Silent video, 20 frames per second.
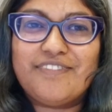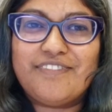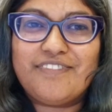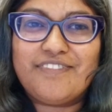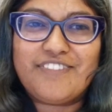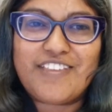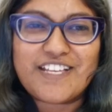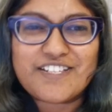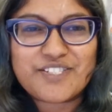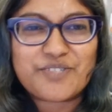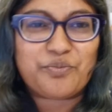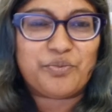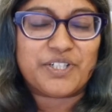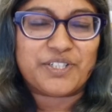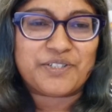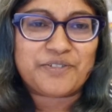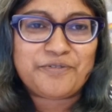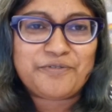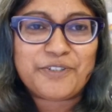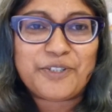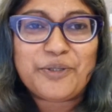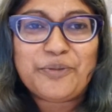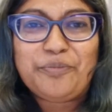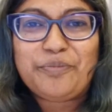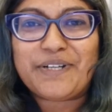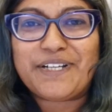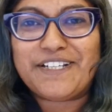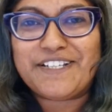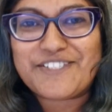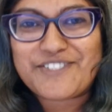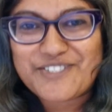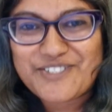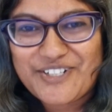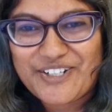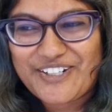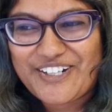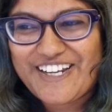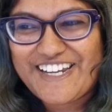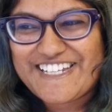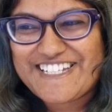That's wonderful, but it's
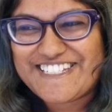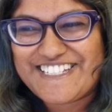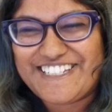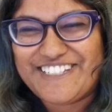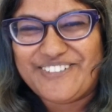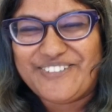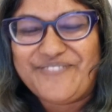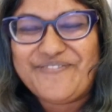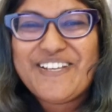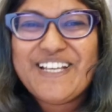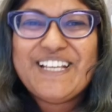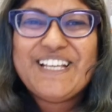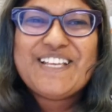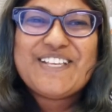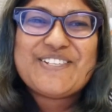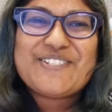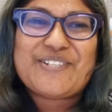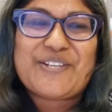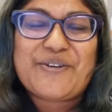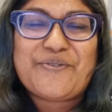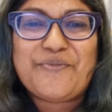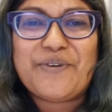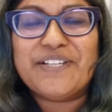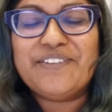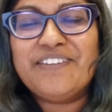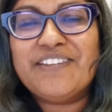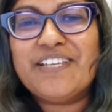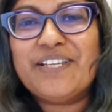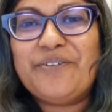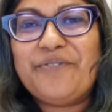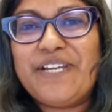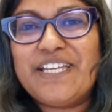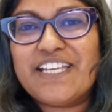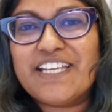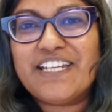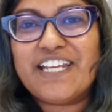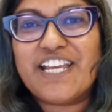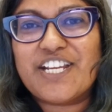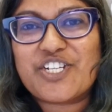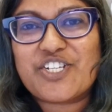not ideal. So one thing we
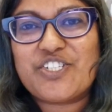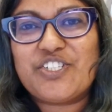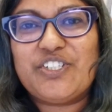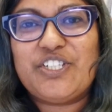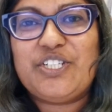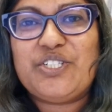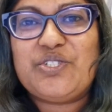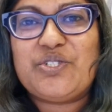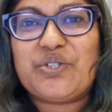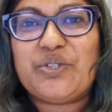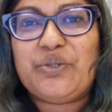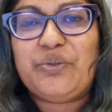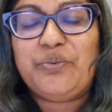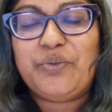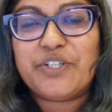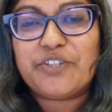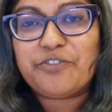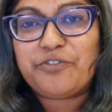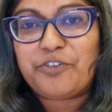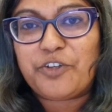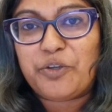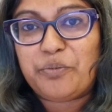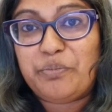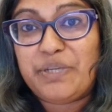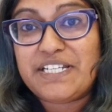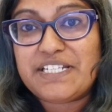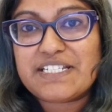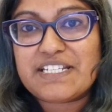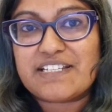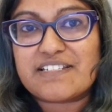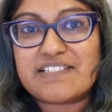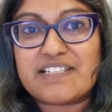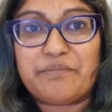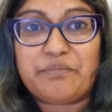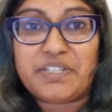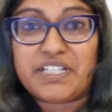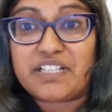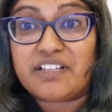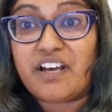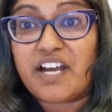can actually do with fermenting
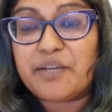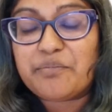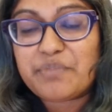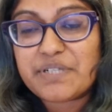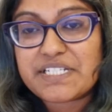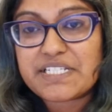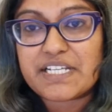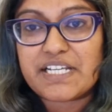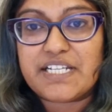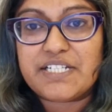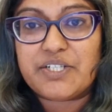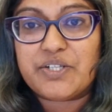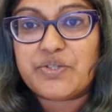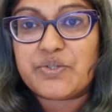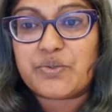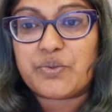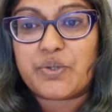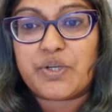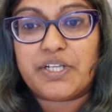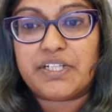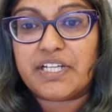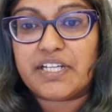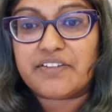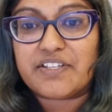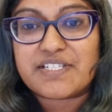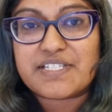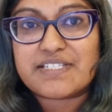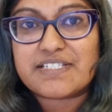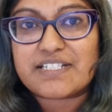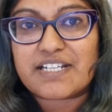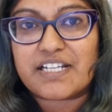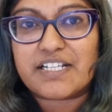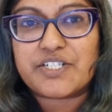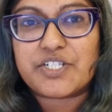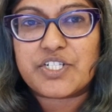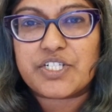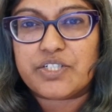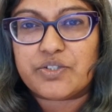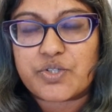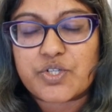something like potatoes or another
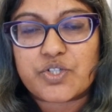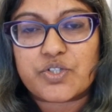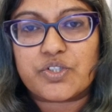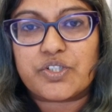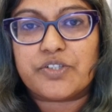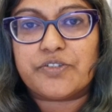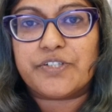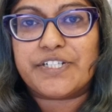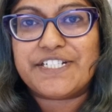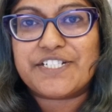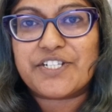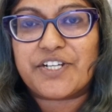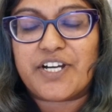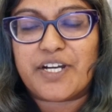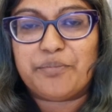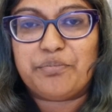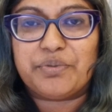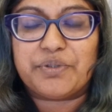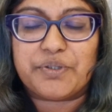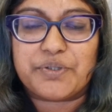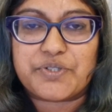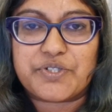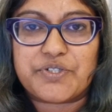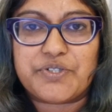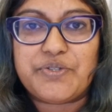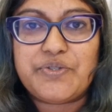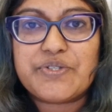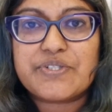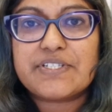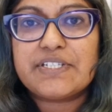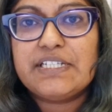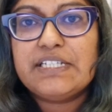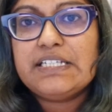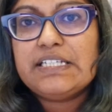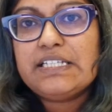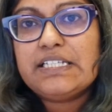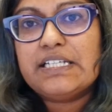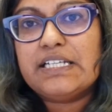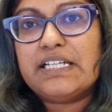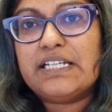starchy or sugary type produce
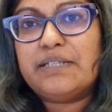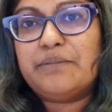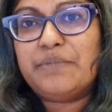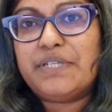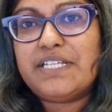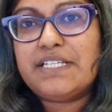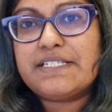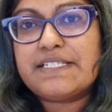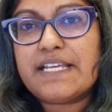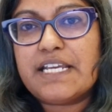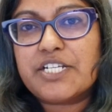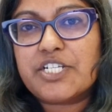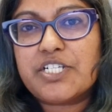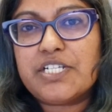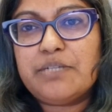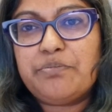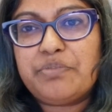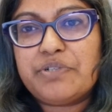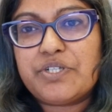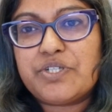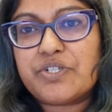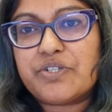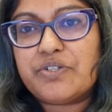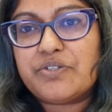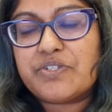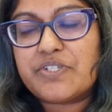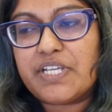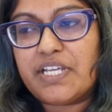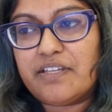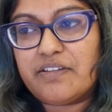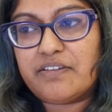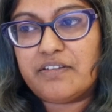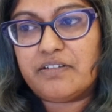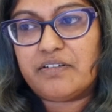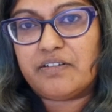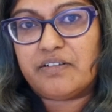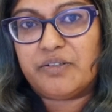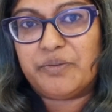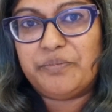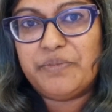is actually produce
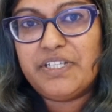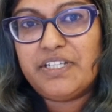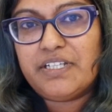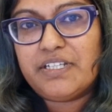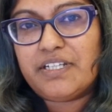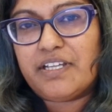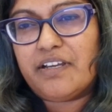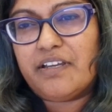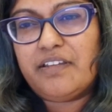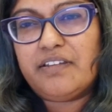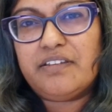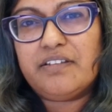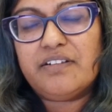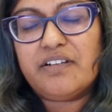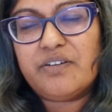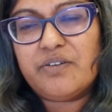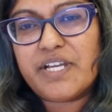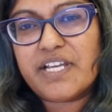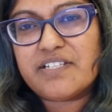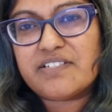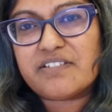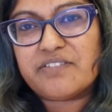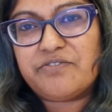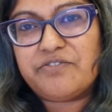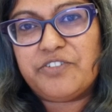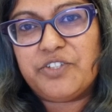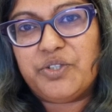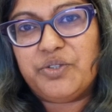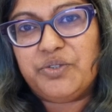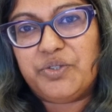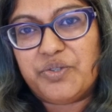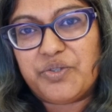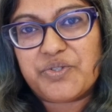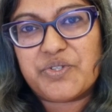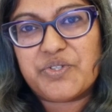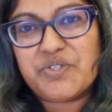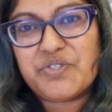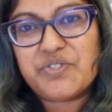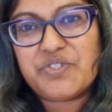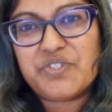ethanol. Now, ethanol has a few
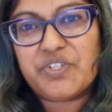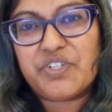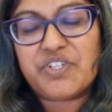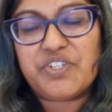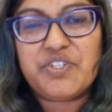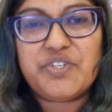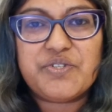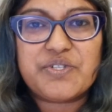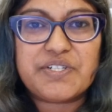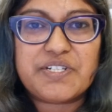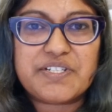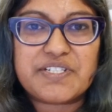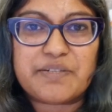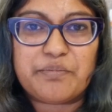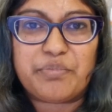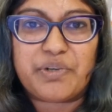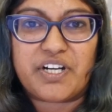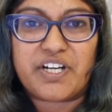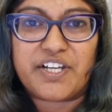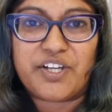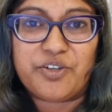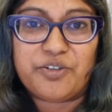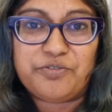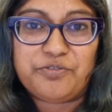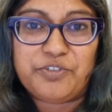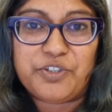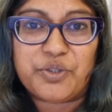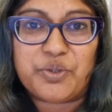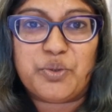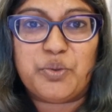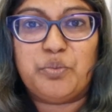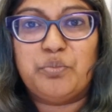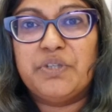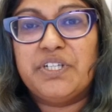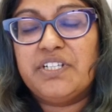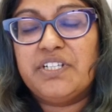uses. You can use it as a biofuel.